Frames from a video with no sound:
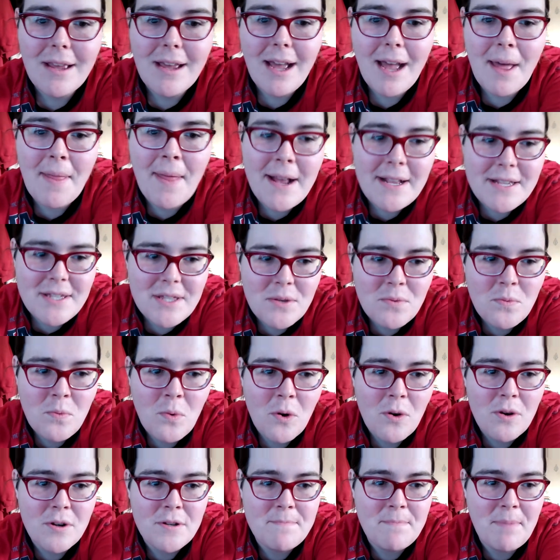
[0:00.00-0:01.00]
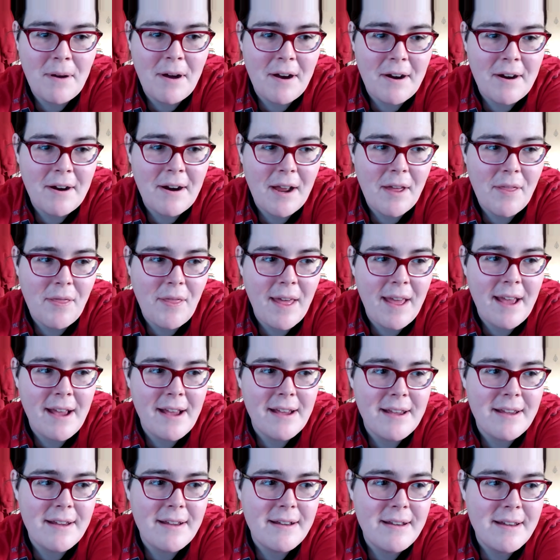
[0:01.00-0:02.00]
And that's the worst part, I think.
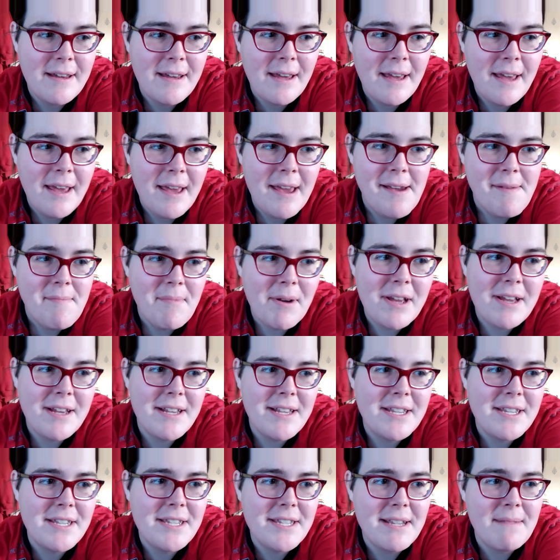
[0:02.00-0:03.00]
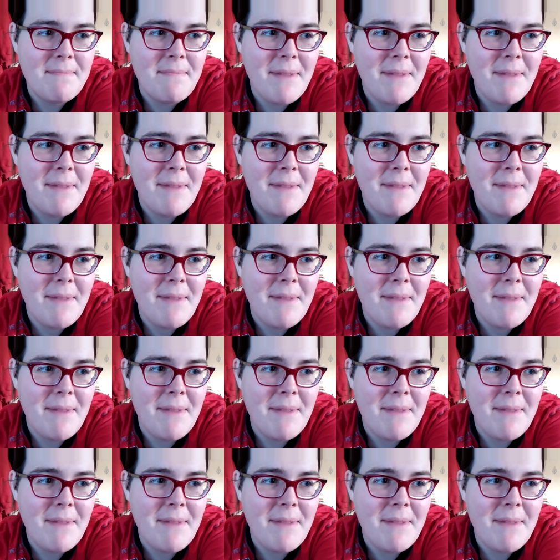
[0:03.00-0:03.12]
Because